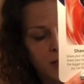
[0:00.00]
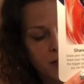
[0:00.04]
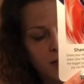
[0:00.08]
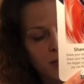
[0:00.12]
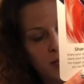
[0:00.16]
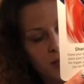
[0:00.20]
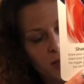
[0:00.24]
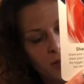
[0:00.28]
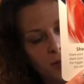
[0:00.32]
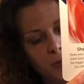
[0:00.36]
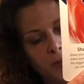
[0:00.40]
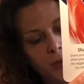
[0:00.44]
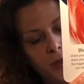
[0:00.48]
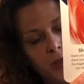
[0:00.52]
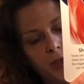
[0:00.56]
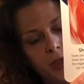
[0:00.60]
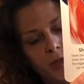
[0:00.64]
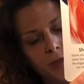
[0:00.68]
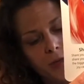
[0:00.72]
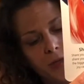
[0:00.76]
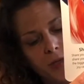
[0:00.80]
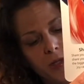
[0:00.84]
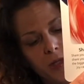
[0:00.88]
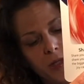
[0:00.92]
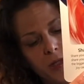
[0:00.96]
And that's what we're
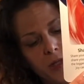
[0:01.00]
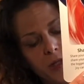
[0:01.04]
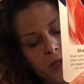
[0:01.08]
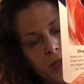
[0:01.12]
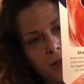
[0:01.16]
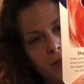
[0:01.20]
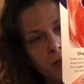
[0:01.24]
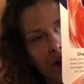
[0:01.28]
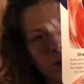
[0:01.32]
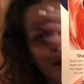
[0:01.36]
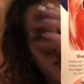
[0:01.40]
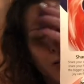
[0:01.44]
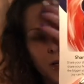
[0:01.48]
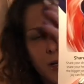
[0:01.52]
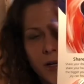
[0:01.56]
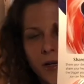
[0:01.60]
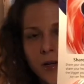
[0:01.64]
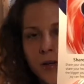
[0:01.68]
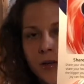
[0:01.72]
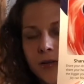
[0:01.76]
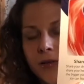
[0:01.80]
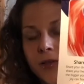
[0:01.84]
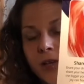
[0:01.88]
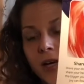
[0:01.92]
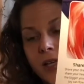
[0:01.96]
doing here.
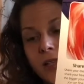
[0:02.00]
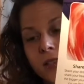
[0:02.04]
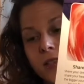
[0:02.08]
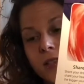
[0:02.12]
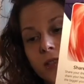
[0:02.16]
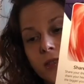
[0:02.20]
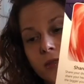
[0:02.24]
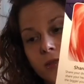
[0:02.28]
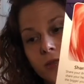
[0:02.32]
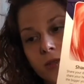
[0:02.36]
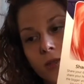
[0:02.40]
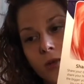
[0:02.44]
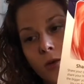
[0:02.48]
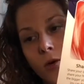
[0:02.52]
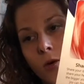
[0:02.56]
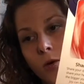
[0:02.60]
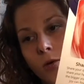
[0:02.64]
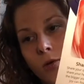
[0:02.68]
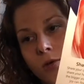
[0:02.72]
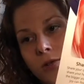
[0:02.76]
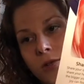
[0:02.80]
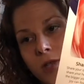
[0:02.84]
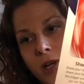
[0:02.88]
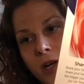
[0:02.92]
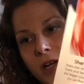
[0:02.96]
That's the
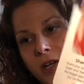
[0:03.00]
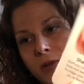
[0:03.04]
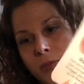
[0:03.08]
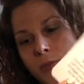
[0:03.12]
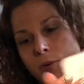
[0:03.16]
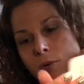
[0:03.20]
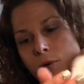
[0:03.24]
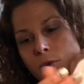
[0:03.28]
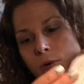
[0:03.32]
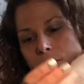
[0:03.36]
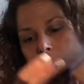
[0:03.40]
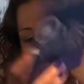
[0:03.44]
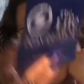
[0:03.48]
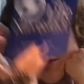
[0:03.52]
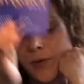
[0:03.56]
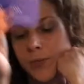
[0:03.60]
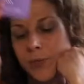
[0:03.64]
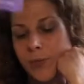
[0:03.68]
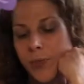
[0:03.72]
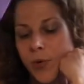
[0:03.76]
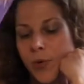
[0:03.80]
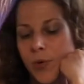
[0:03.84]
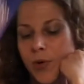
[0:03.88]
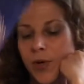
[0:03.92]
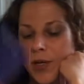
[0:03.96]
whole entire point
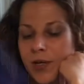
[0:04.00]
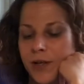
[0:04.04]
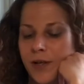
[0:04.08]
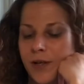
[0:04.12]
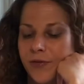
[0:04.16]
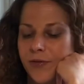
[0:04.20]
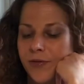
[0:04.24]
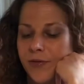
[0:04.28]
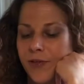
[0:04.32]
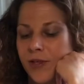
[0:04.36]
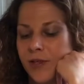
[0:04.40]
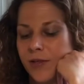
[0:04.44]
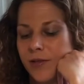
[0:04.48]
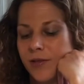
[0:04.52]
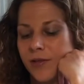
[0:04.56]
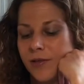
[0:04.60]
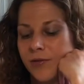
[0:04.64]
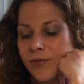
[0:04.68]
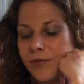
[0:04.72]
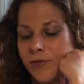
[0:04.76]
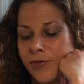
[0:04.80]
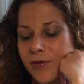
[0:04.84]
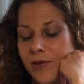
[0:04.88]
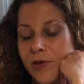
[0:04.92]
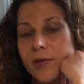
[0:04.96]
point of healing
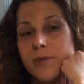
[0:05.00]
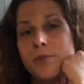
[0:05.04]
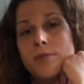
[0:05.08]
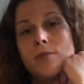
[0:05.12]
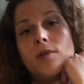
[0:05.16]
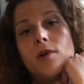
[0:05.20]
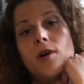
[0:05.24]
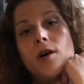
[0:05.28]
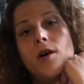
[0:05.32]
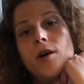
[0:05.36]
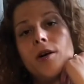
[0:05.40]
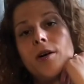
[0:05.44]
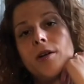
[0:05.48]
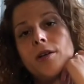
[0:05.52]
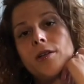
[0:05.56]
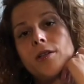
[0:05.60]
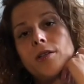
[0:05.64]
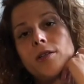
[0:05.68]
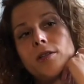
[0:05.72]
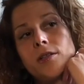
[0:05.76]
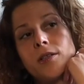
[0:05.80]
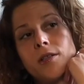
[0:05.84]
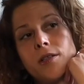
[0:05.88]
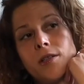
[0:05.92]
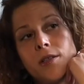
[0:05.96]
from
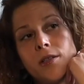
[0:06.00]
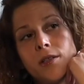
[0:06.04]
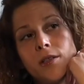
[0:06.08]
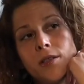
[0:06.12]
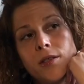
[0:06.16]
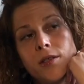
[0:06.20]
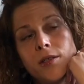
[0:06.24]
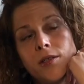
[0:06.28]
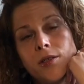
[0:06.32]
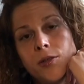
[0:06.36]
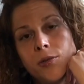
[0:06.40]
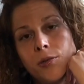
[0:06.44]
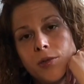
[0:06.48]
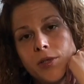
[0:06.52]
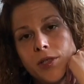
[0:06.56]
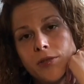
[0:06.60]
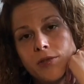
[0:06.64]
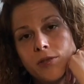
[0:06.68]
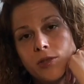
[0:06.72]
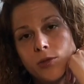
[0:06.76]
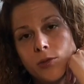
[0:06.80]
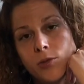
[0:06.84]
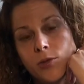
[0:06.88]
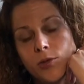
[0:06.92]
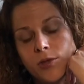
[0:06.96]
our Three
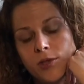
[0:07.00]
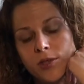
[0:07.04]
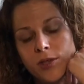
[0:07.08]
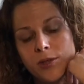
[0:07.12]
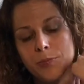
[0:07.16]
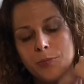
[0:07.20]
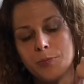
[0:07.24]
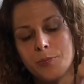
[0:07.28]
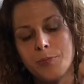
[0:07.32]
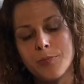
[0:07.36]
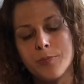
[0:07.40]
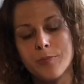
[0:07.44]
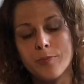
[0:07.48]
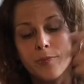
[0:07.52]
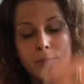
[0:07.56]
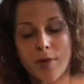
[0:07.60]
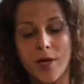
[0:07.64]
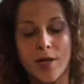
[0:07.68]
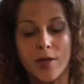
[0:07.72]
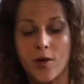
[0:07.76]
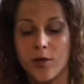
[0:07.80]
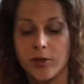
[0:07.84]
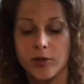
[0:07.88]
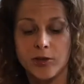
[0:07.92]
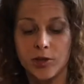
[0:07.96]
of Swords
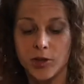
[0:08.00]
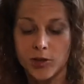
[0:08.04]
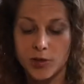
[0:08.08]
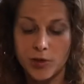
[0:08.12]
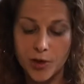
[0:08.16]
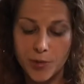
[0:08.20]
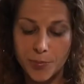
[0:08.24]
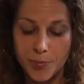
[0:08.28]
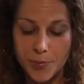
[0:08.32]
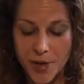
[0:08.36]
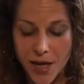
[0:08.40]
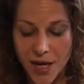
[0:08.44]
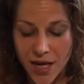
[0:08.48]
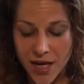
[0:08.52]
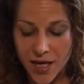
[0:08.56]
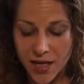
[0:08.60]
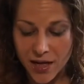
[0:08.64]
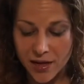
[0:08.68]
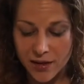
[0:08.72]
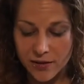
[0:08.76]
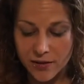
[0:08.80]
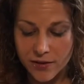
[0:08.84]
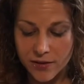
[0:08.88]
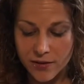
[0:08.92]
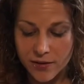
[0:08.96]
and our
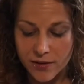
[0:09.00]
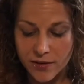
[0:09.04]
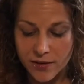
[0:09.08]
pain